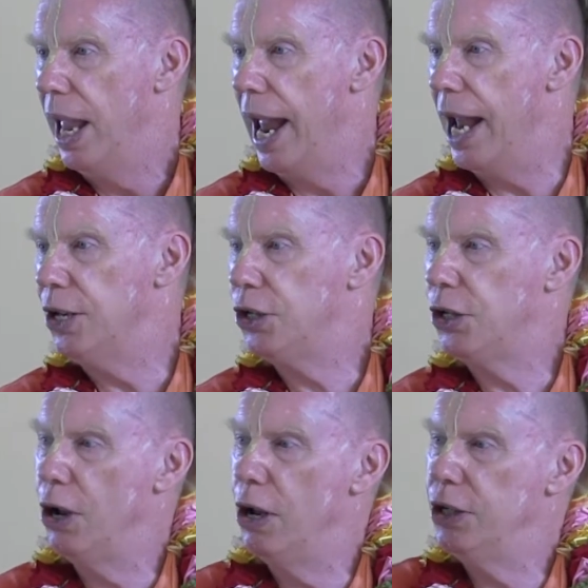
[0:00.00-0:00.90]
and
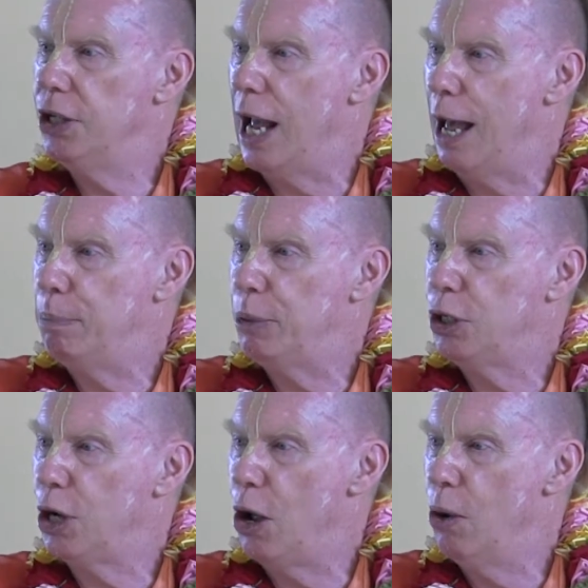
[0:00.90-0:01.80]
turned up
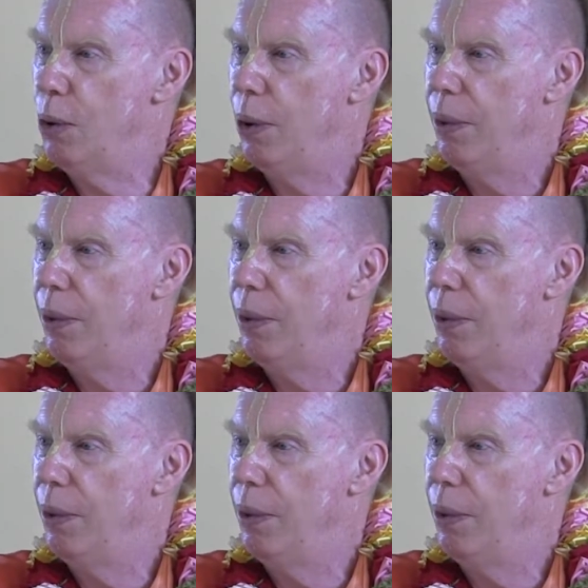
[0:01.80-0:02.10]
toe,